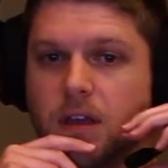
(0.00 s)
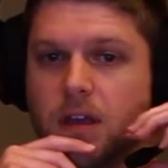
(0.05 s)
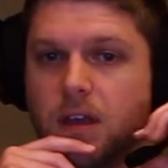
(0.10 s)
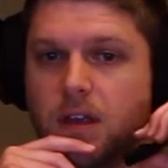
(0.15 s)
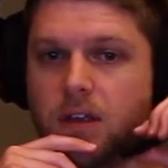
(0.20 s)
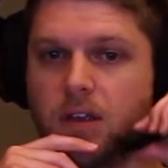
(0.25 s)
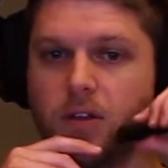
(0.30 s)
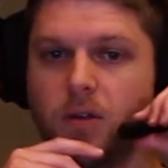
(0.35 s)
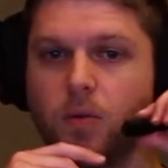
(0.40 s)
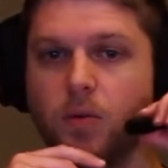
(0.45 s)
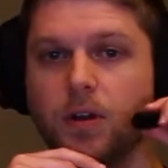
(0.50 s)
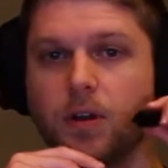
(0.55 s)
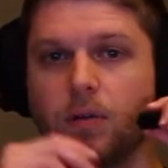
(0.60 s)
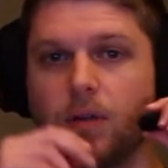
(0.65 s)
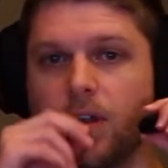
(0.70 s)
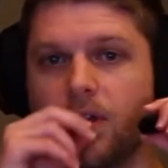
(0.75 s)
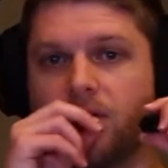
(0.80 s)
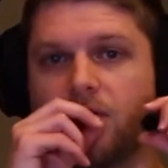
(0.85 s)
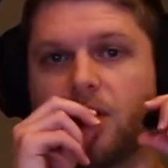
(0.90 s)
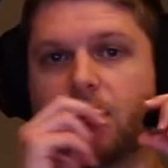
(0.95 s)
And you don't want it
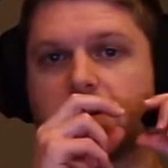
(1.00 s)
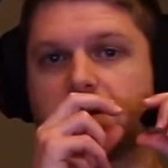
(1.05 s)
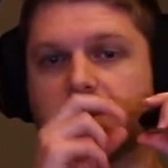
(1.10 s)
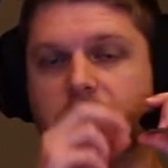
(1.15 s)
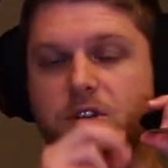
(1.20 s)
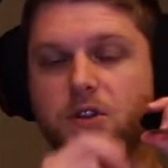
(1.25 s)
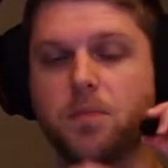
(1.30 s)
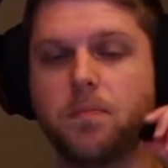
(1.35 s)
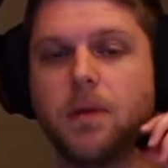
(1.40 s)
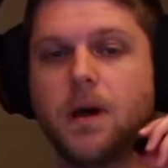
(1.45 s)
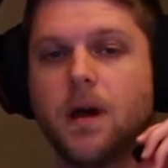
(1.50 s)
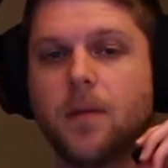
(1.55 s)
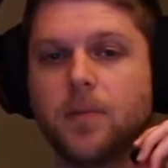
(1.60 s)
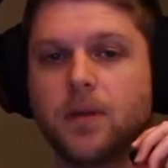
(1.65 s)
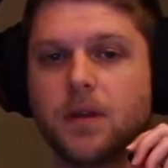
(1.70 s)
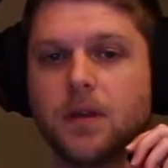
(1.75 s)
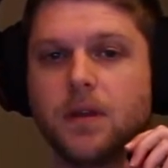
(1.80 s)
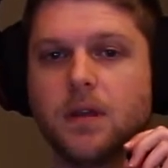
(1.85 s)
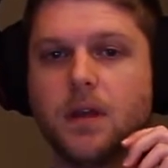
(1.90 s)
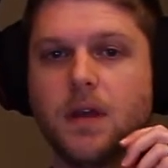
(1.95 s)
right in front because then you'll pop
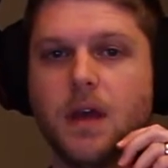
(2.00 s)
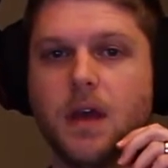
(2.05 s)
it.